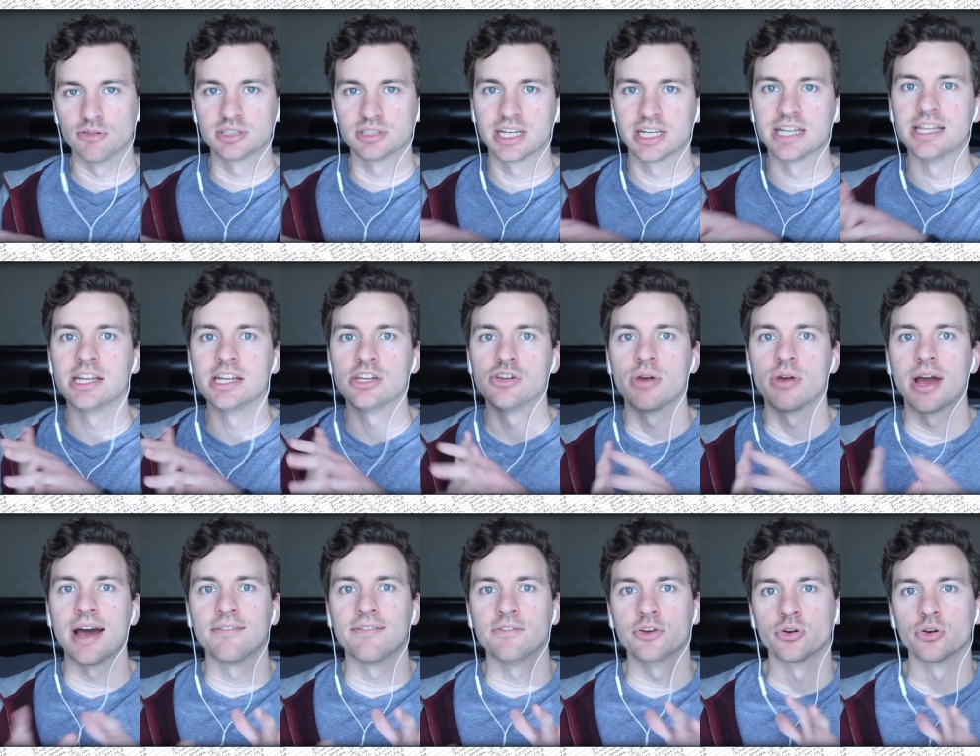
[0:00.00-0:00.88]
and then you
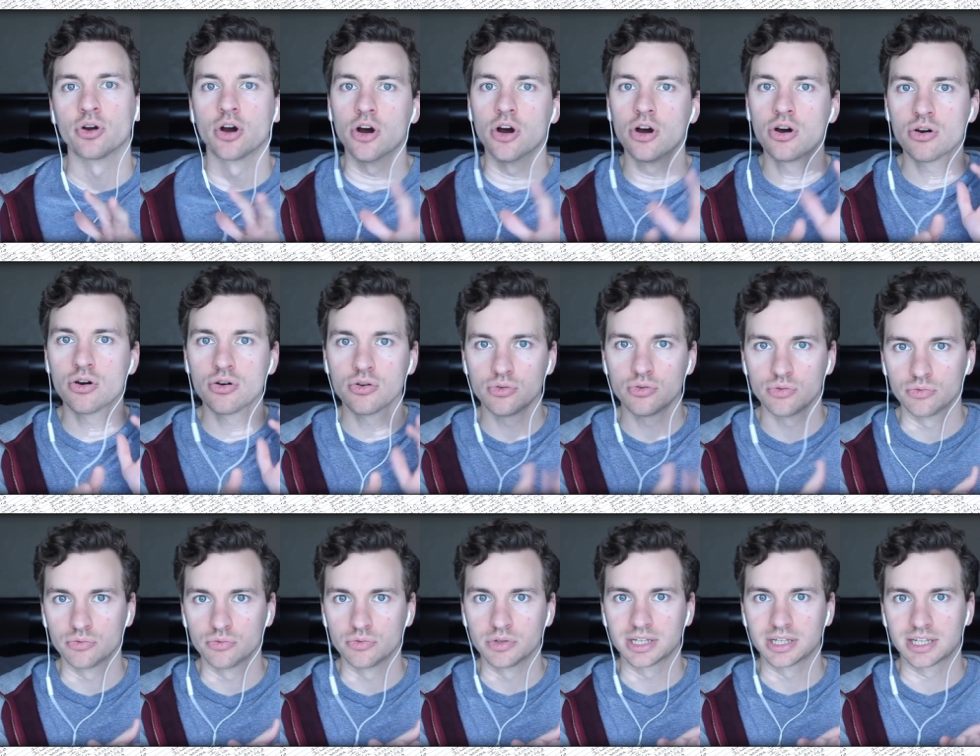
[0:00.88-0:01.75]
have your
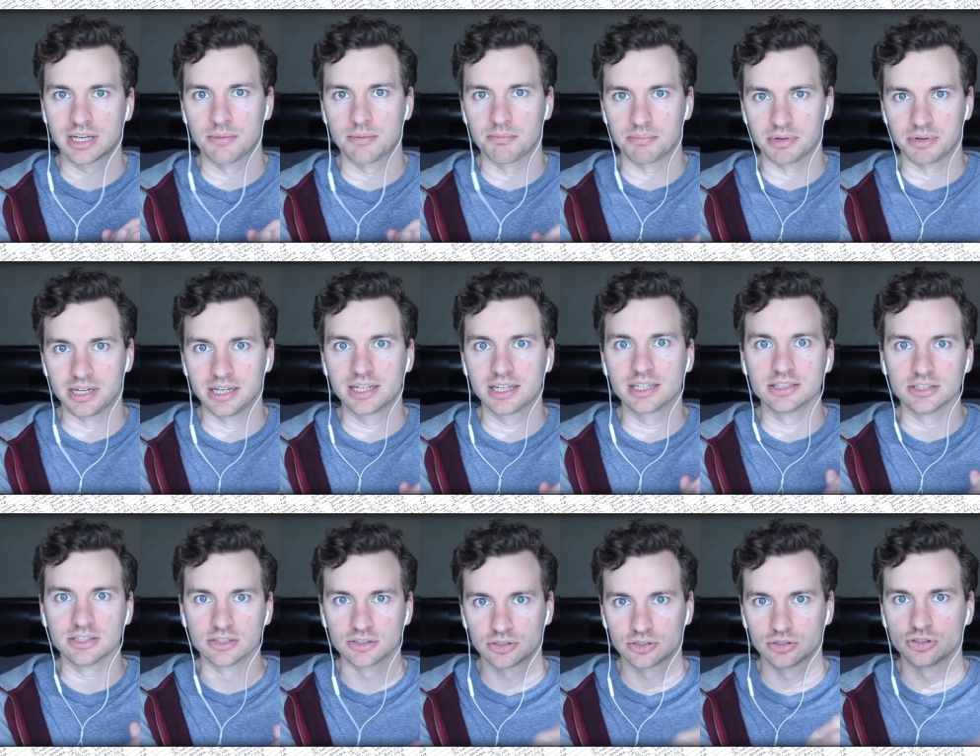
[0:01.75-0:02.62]
own company
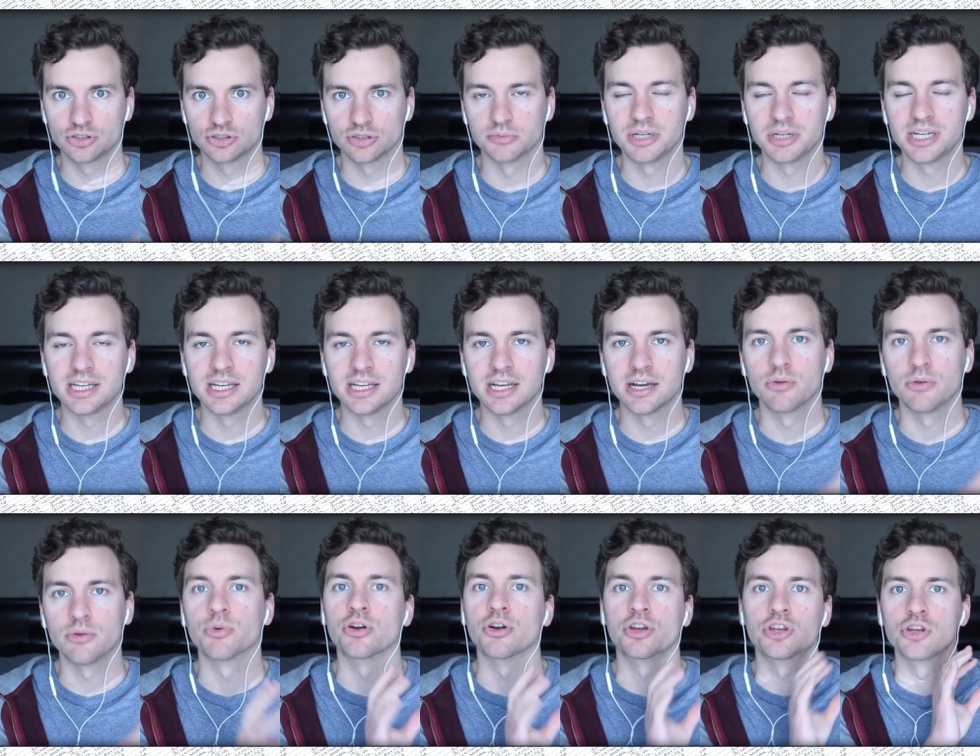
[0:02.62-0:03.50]
Cleer social media yes.
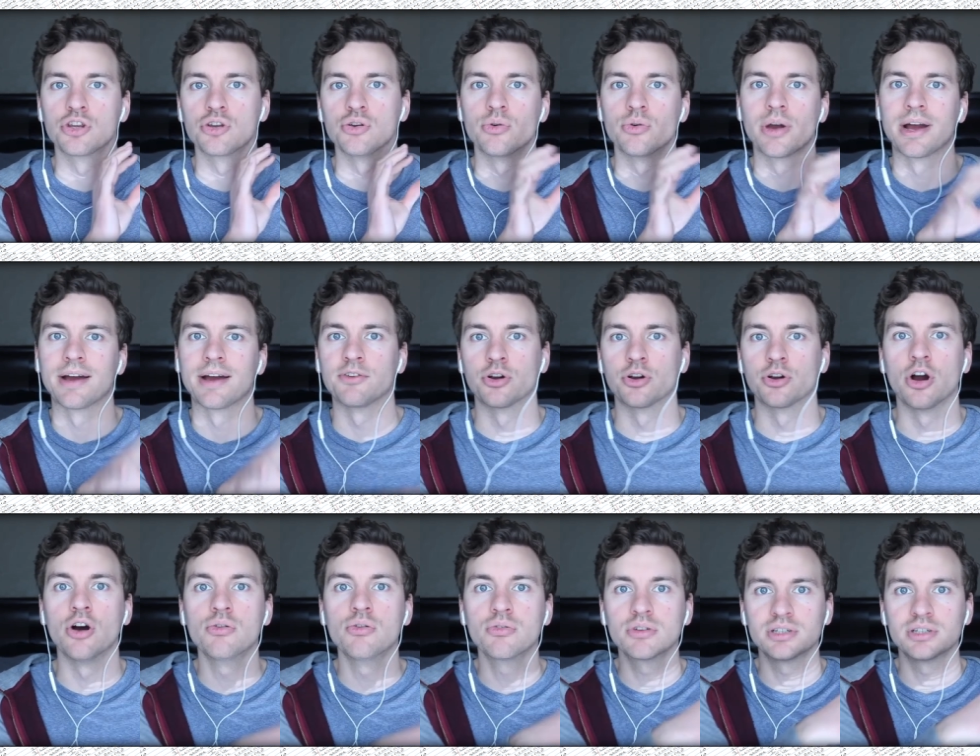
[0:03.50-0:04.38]
where you have your
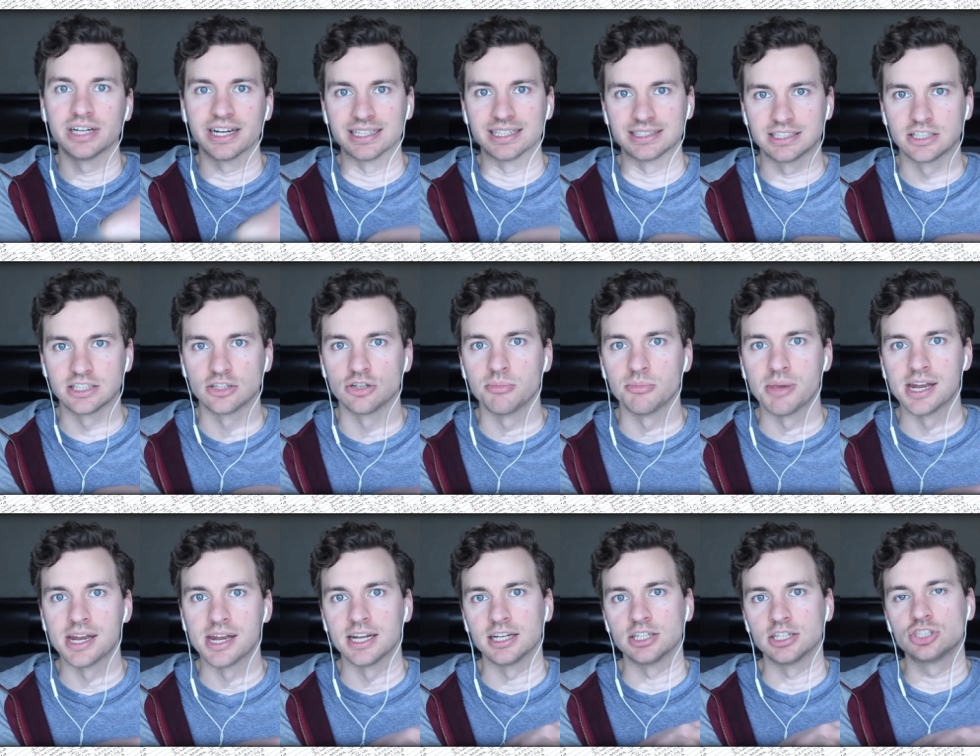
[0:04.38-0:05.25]
own clients that you
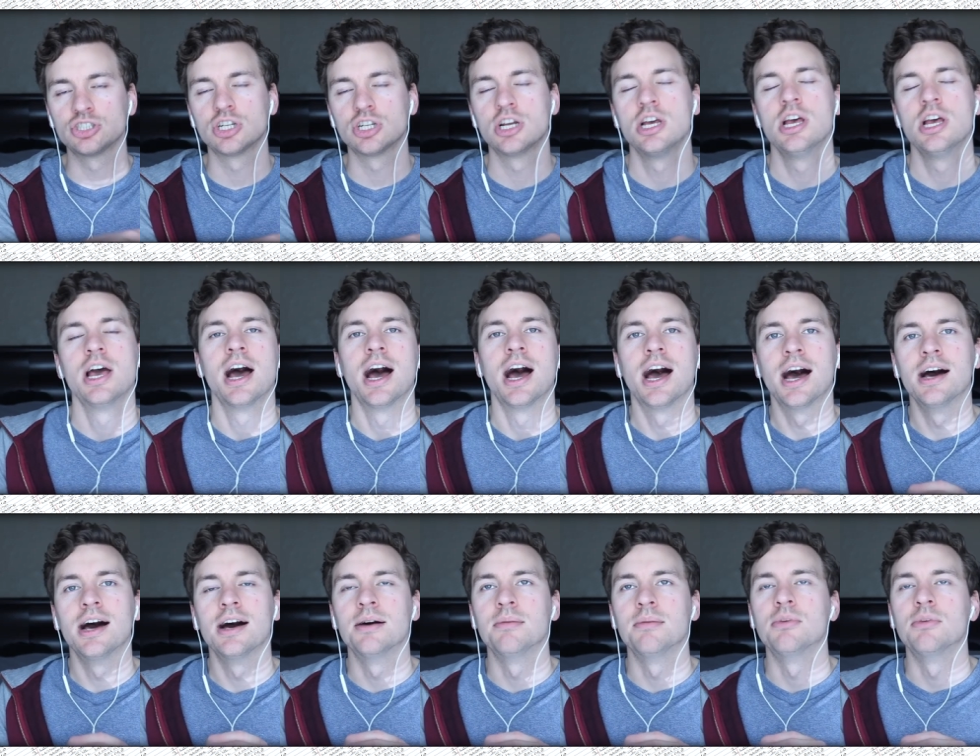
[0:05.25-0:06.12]
manage
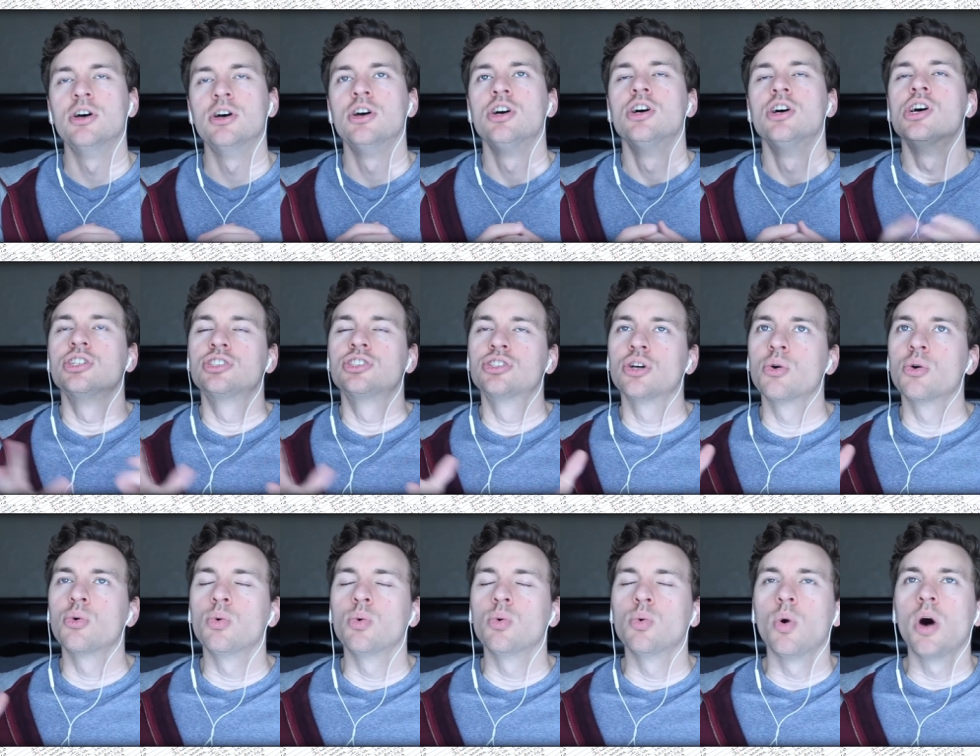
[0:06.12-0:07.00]
um, correct so
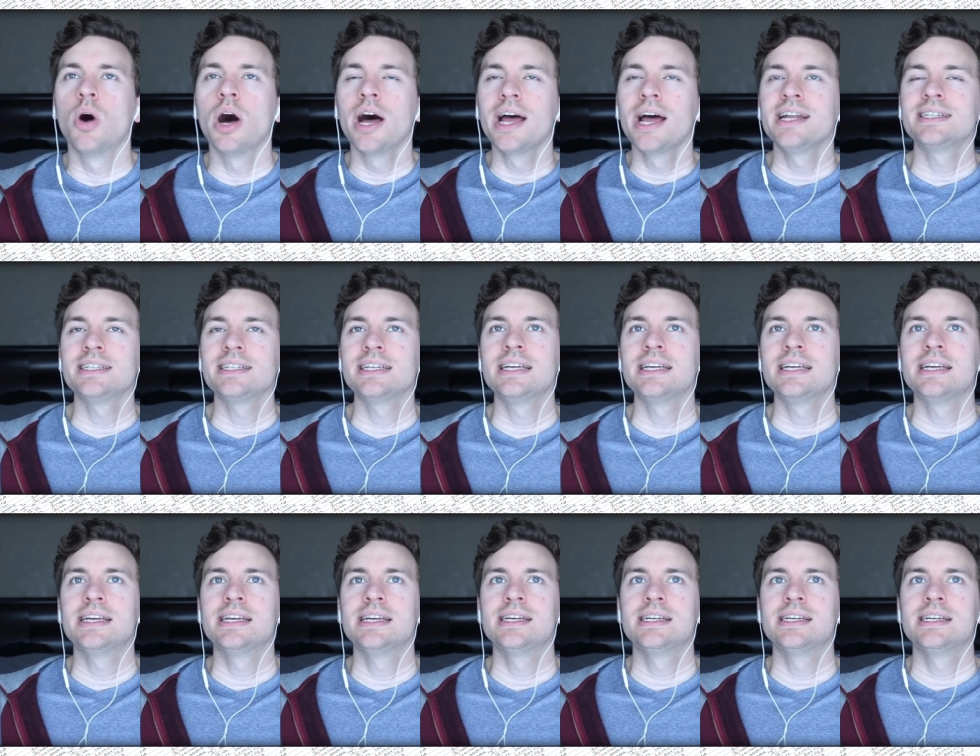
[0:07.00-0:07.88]
what
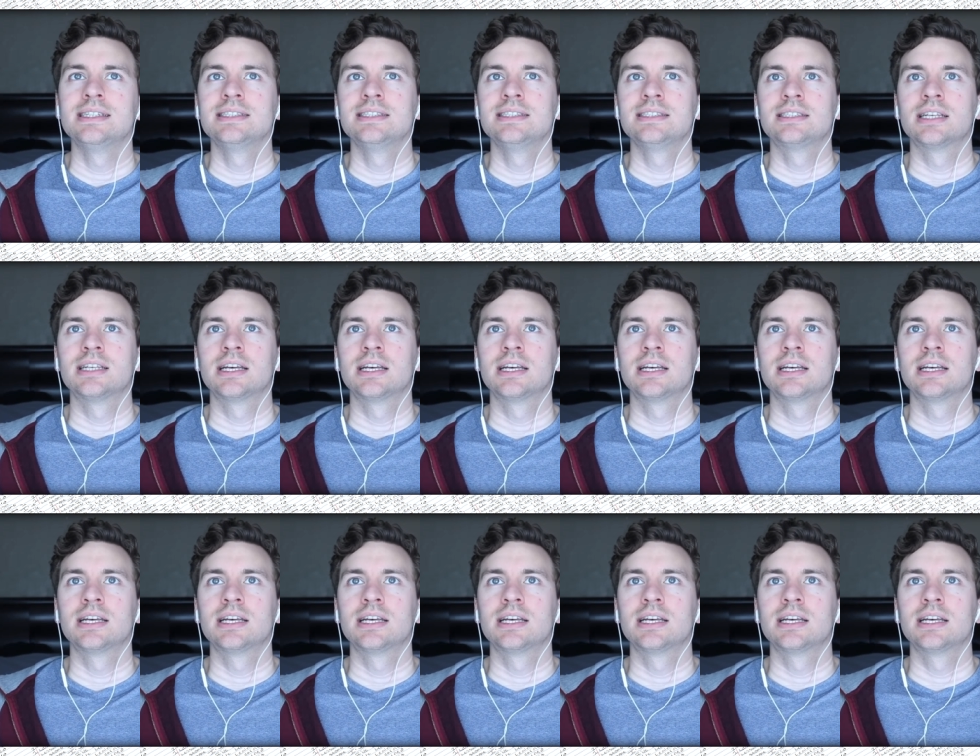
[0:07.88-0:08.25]
is